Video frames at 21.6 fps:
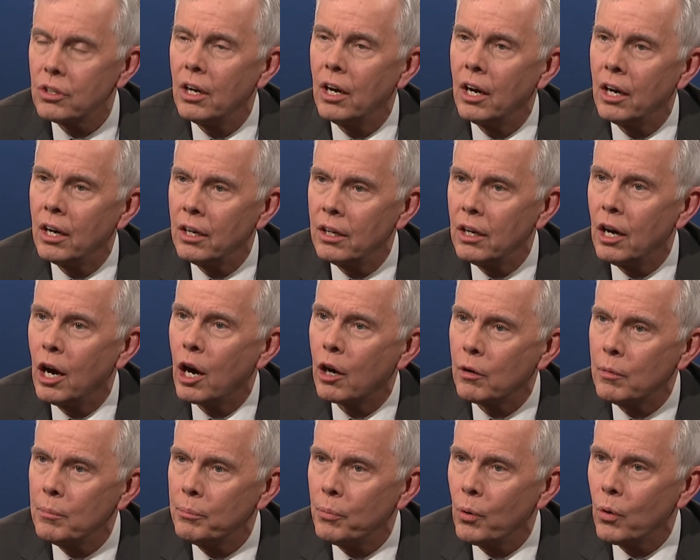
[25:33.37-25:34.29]

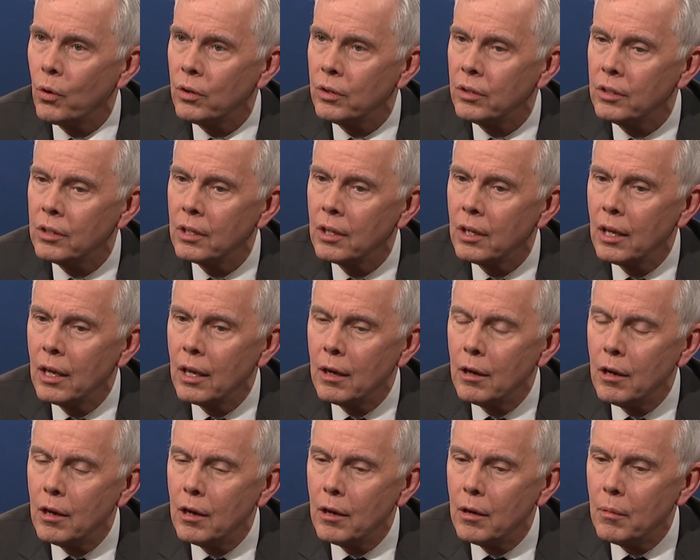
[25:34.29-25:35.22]
are important,
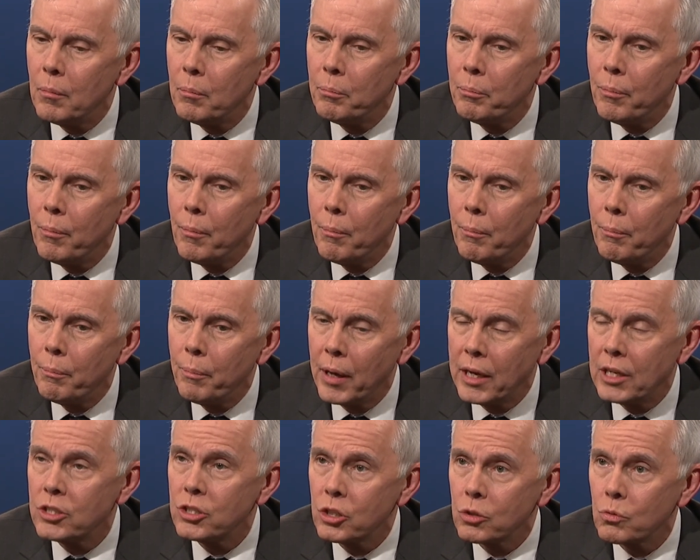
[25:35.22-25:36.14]

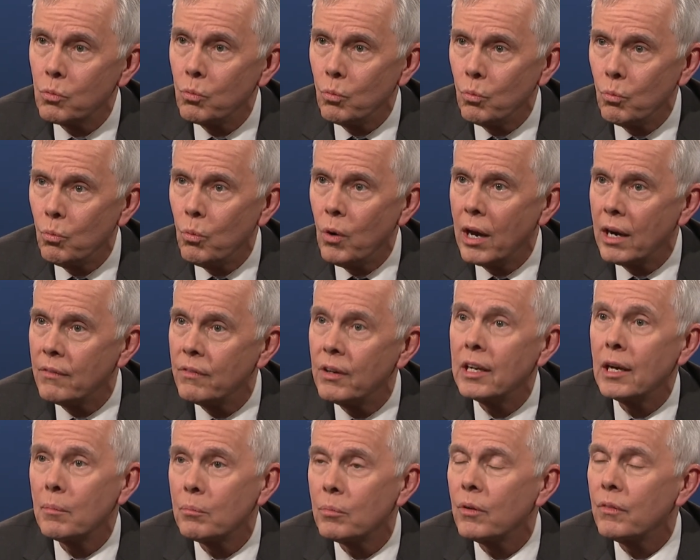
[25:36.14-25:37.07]
but it's just one of a
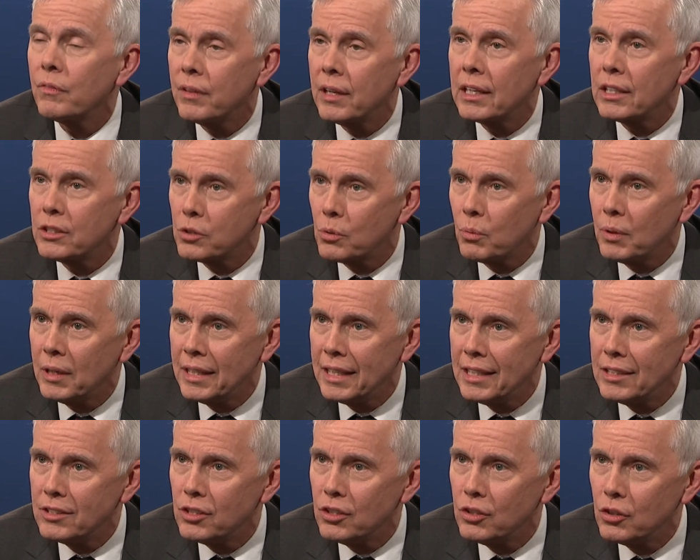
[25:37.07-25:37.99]
number of things that we
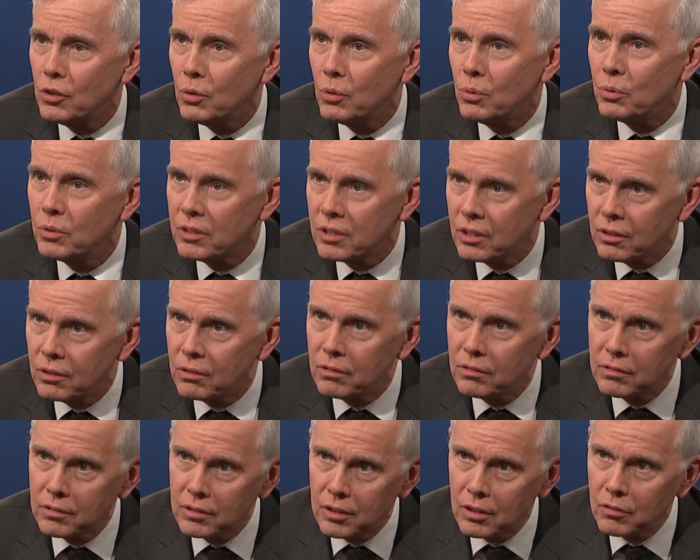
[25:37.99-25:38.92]
need to do to
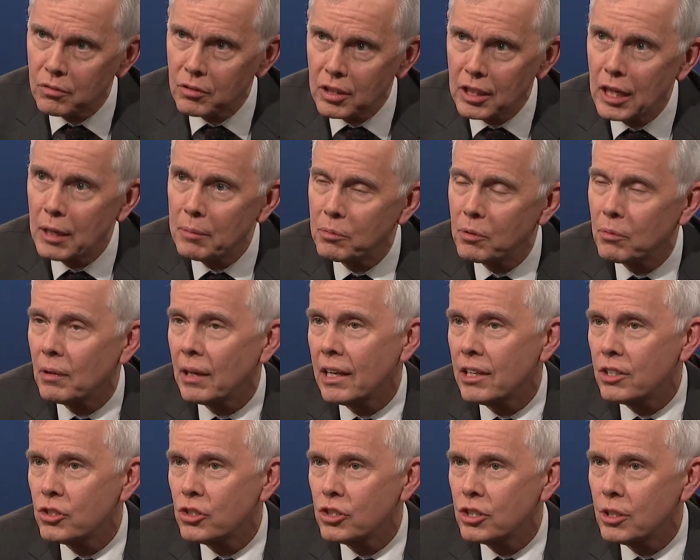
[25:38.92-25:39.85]
keep the
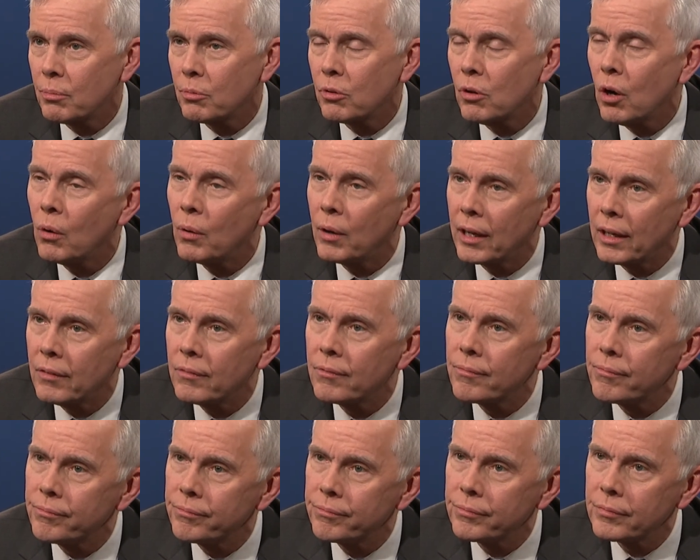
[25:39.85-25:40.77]
relationship growing.
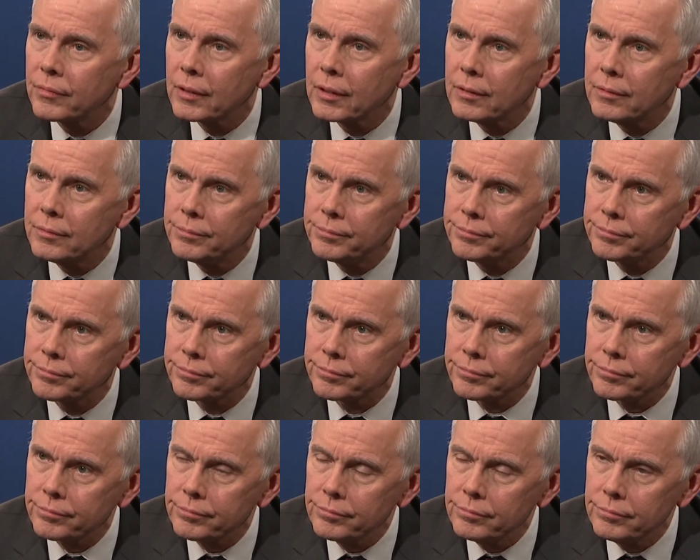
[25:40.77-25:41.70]
How concerned are you